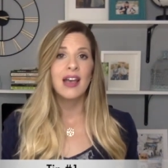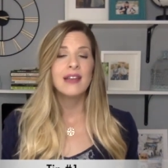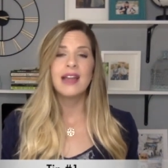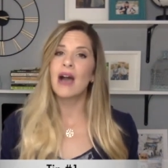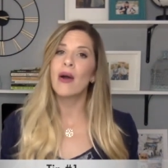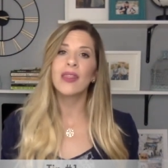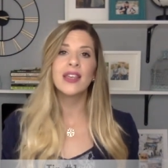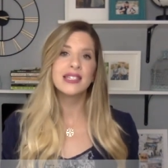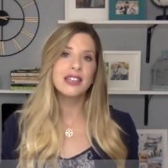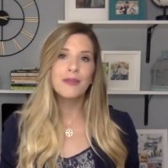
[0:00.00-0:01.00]
Now,
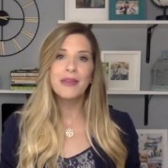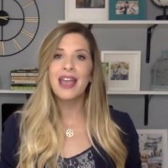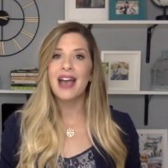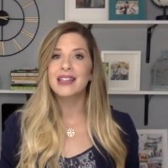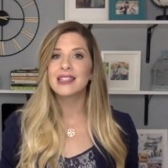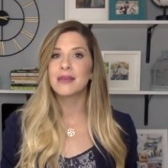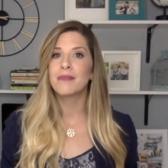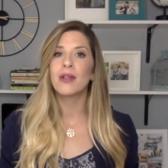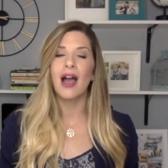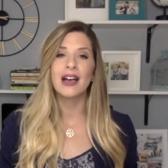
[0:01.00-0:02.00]
this could be as
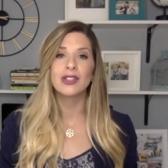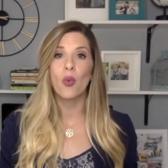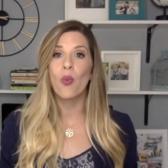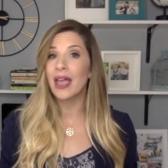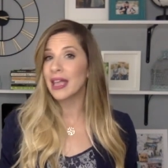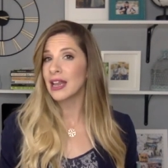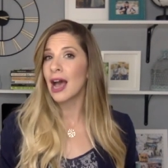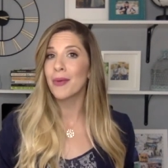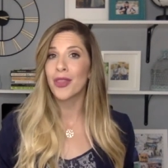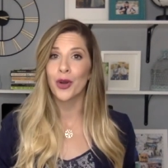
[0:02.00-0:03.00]
simple as waking
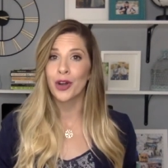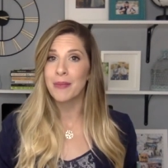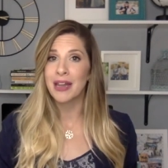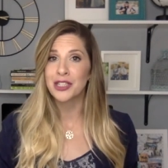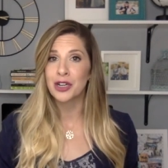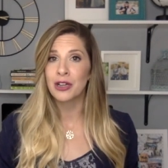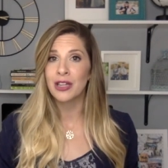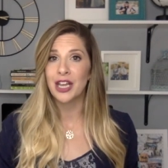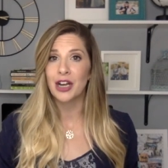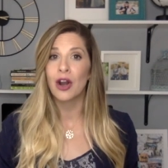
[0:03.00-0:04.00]
up 30 minutes
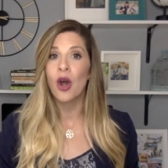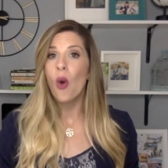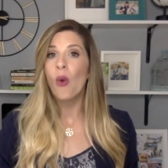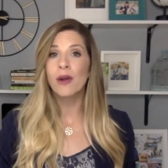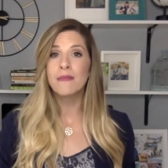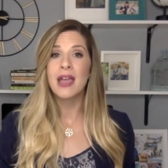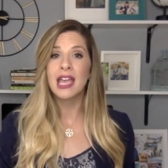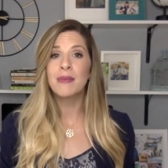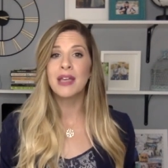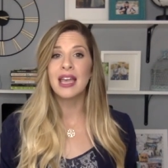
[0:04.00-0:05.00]
earlier, or
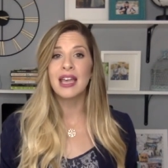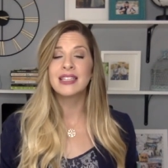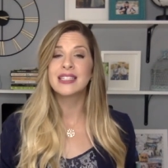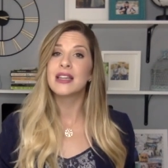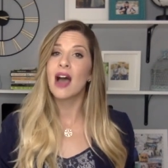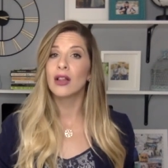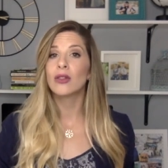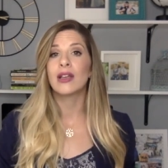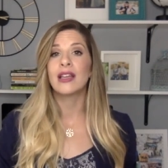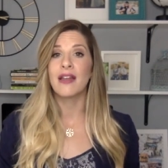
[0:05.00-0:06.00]
maybe it's not
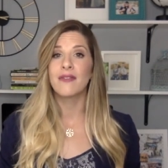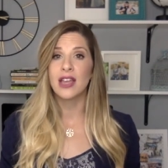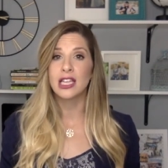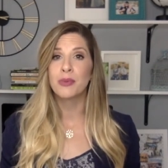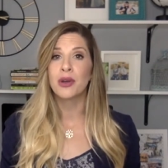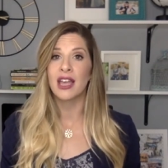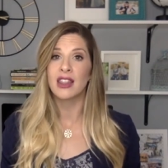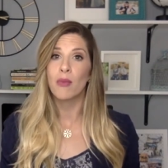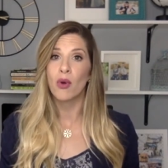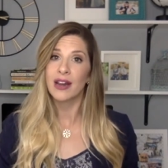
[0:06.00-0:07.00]
looking at Facebook in
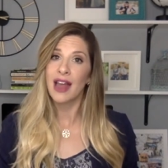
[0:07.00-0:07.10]
the morning